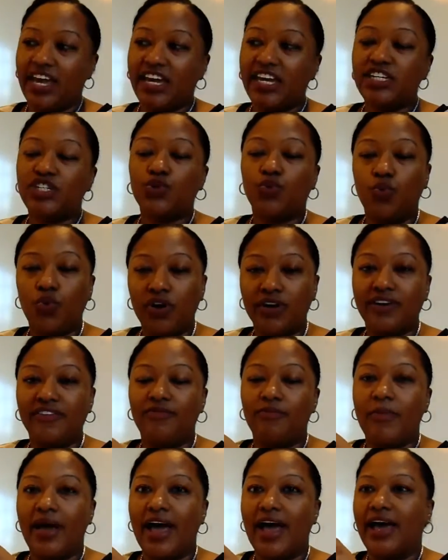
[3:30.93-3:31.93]
Each one
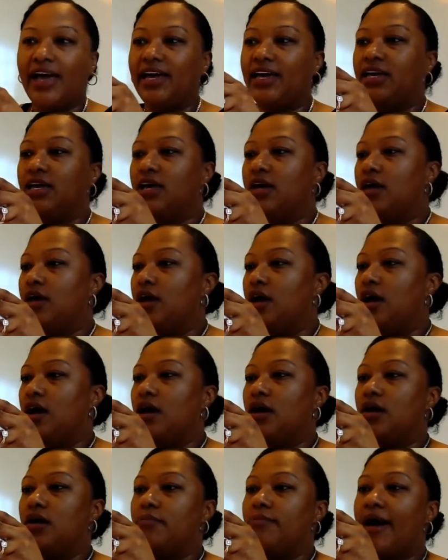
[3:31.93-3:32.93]
of my
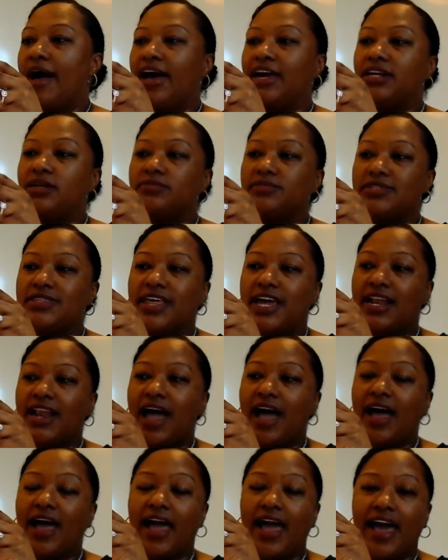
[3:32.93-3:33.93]
items
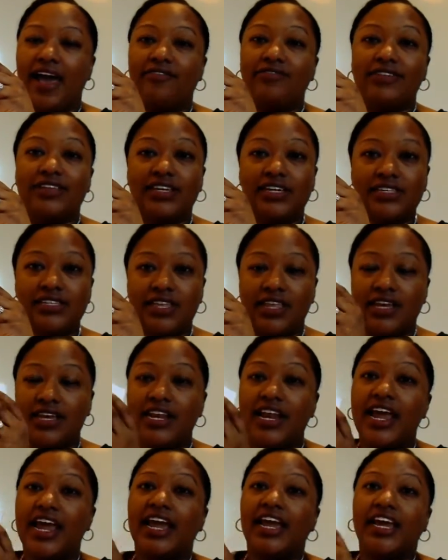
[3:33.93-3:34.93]
that I have
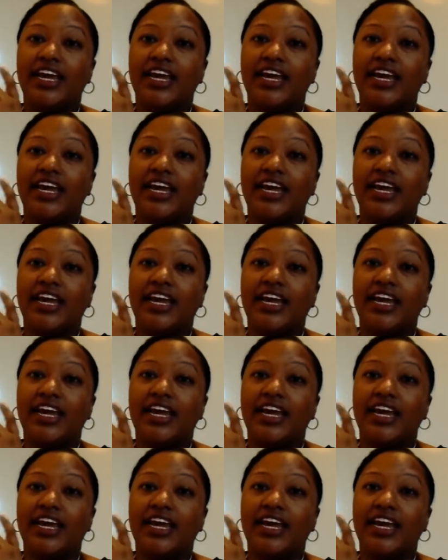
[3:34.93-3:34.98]
listed,